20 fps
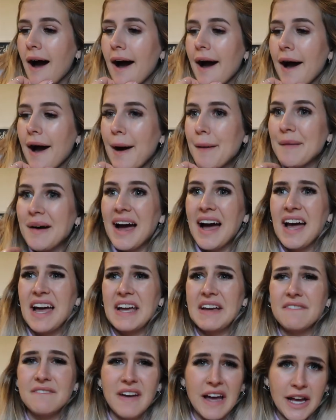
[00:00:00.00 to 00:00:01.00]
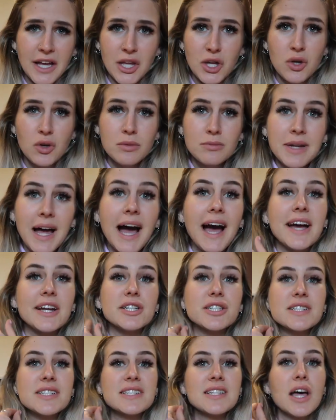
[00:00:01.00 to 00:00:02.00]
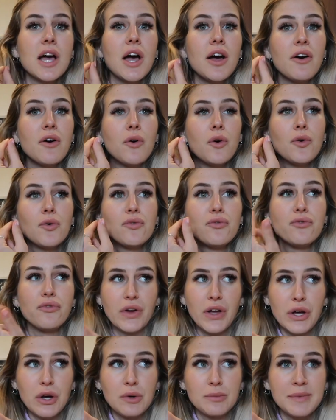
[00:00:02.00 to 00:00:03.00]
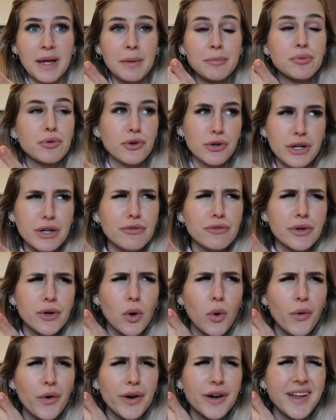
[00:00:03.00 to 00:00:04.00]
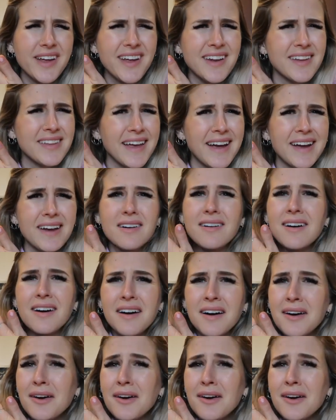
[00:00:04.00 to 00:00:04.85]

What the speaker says: I vacuumed. I just filmed, I pre-recorded, like,